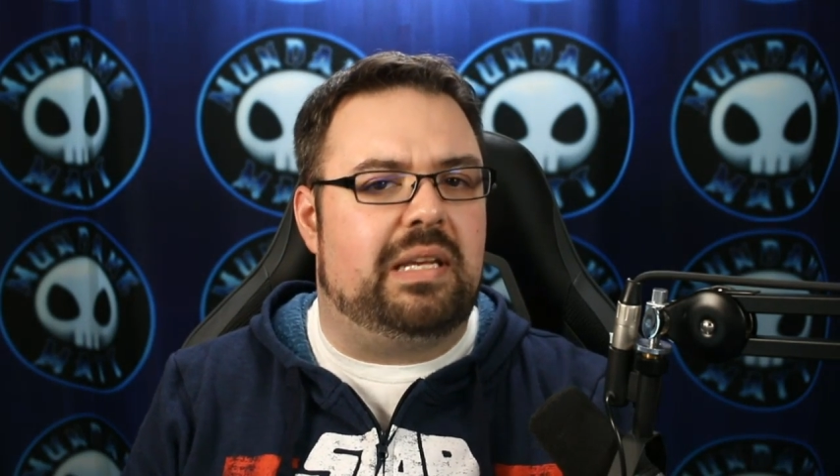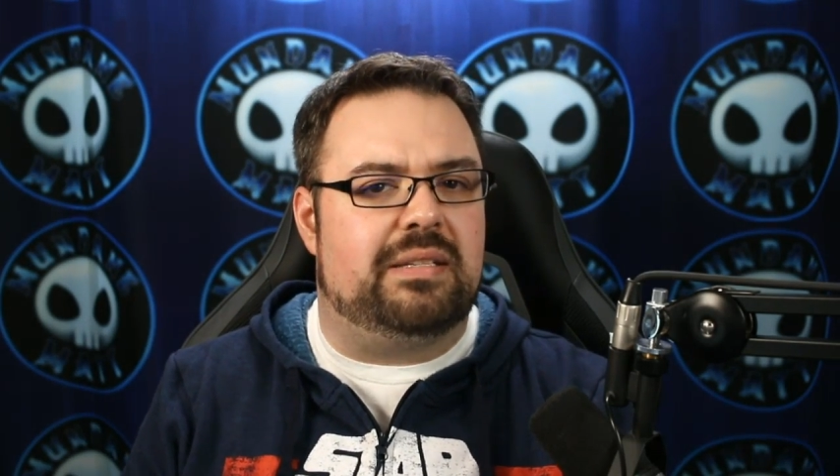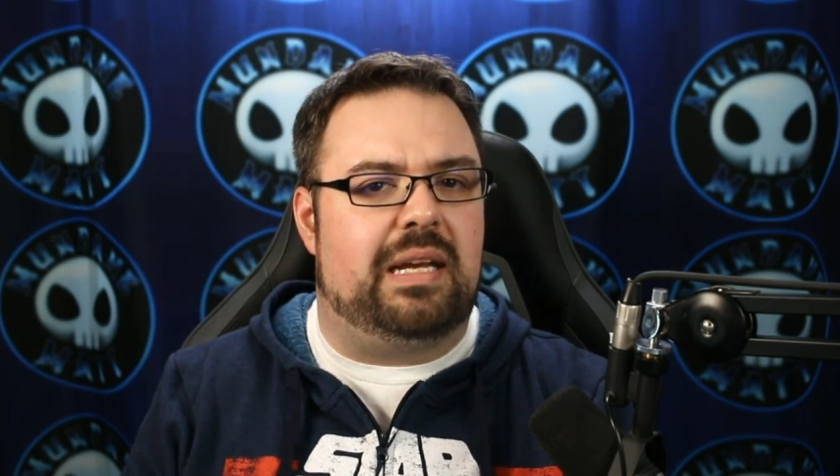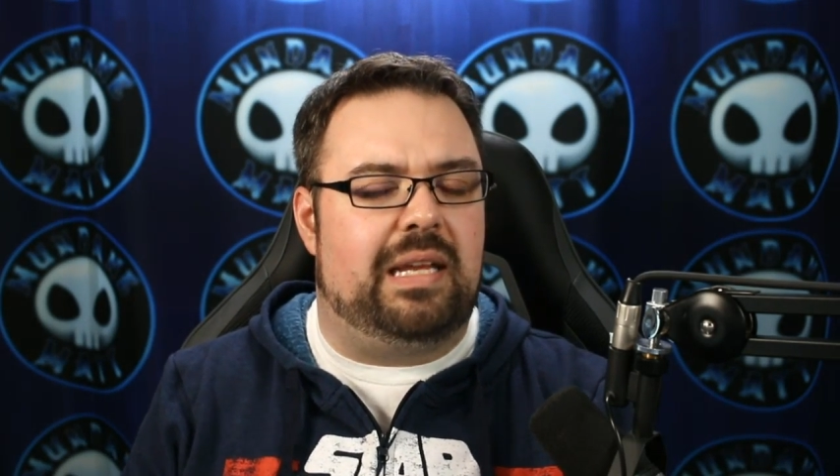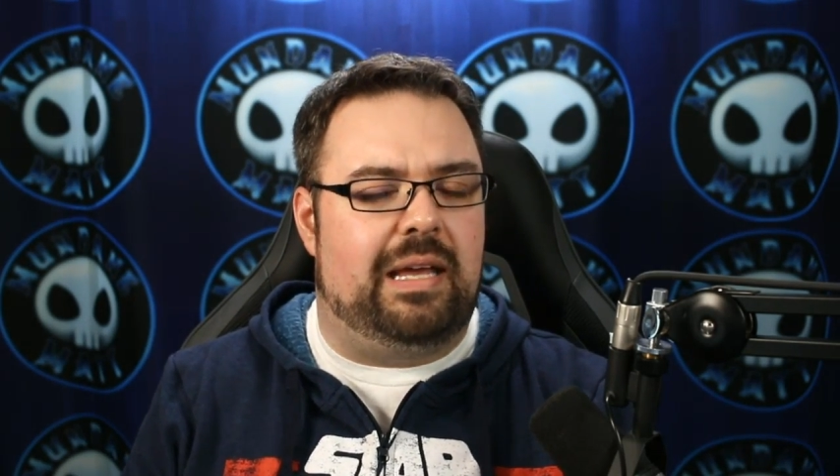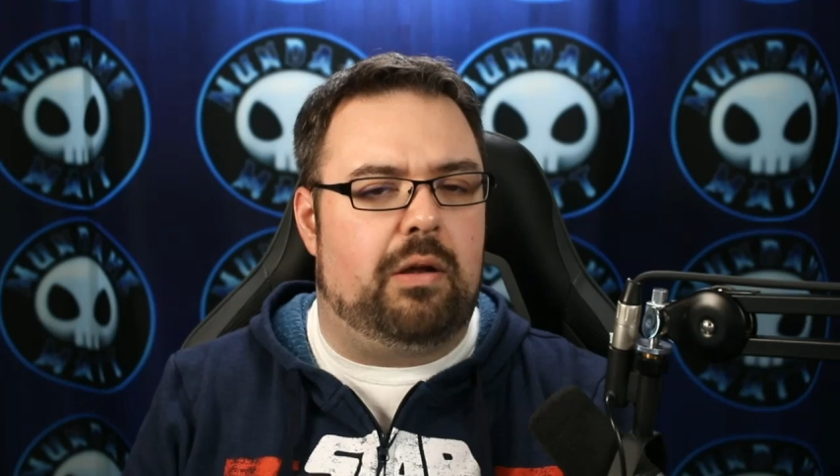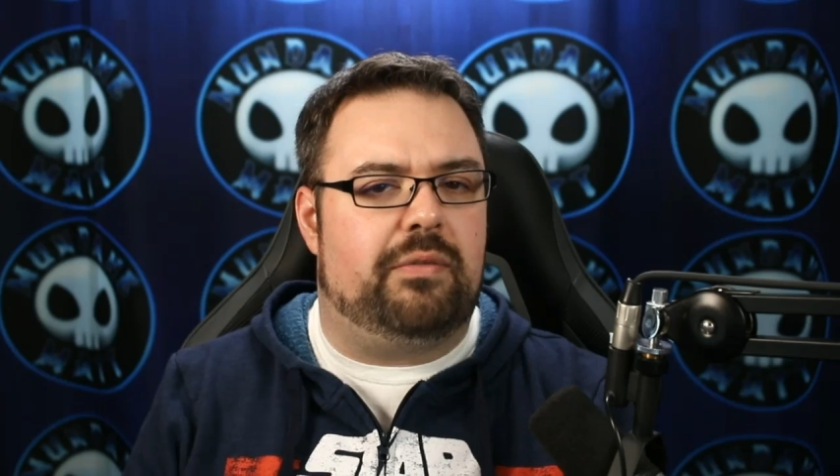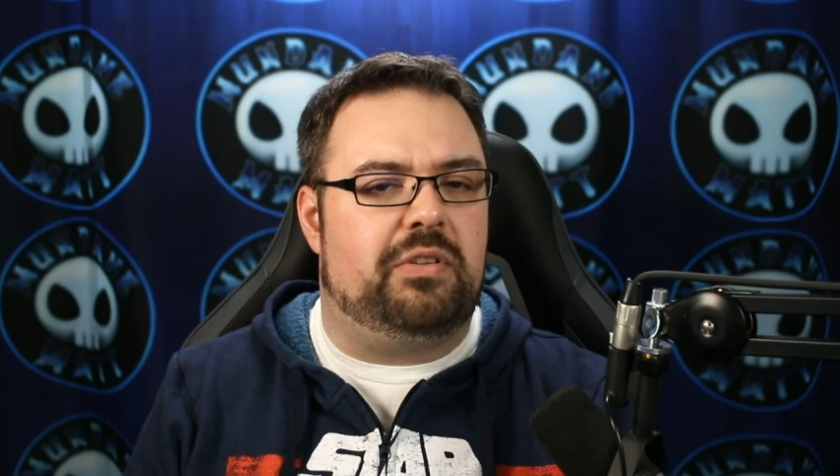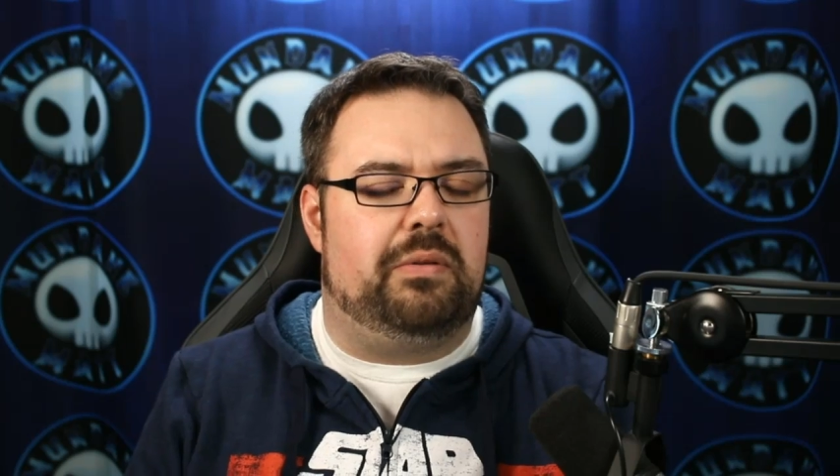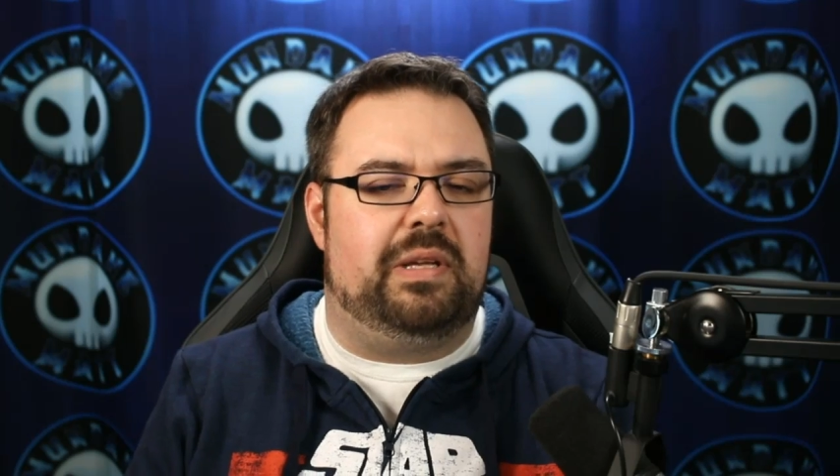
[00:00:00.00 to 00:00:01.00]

they decide to head off to